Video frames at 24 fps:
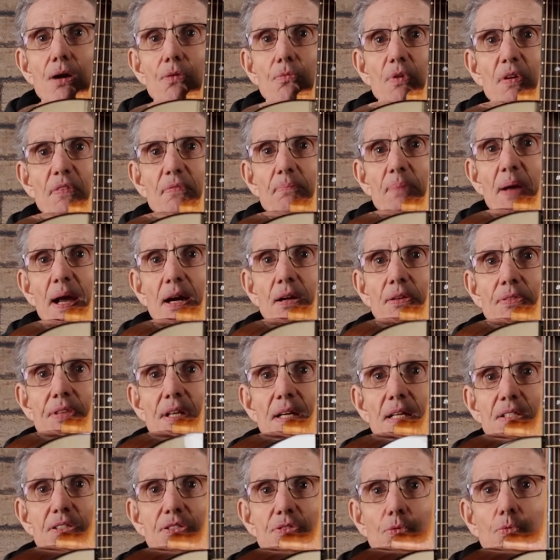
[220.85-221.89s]
We've paired
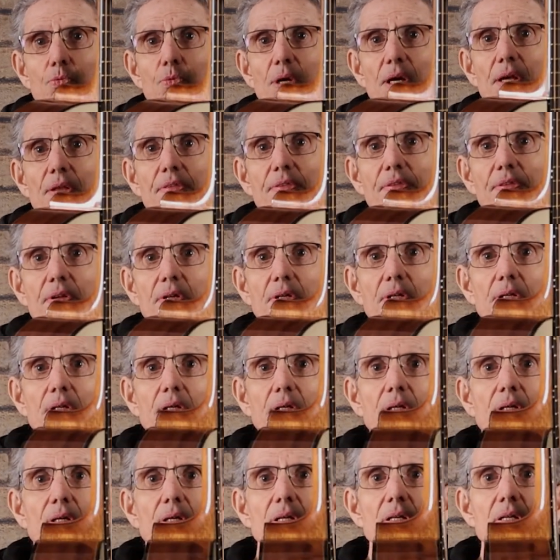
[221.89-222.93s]
this with
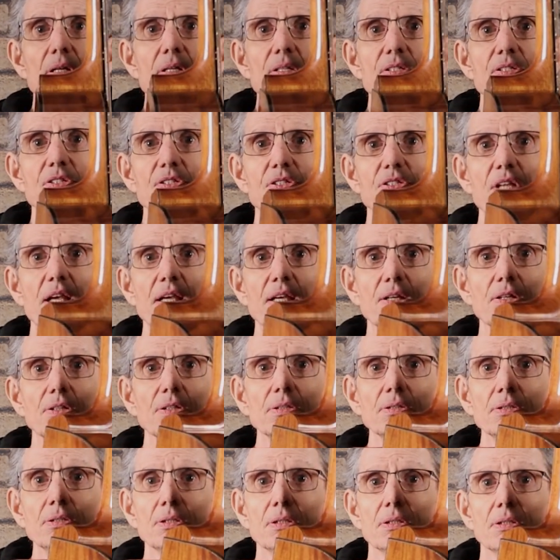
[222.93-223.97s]

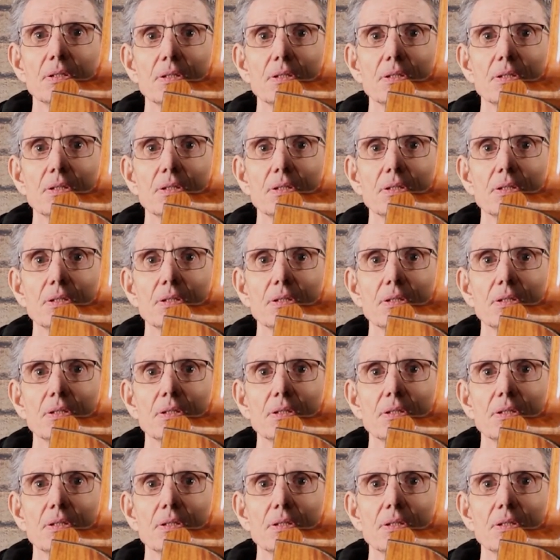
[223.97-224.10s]
Sinker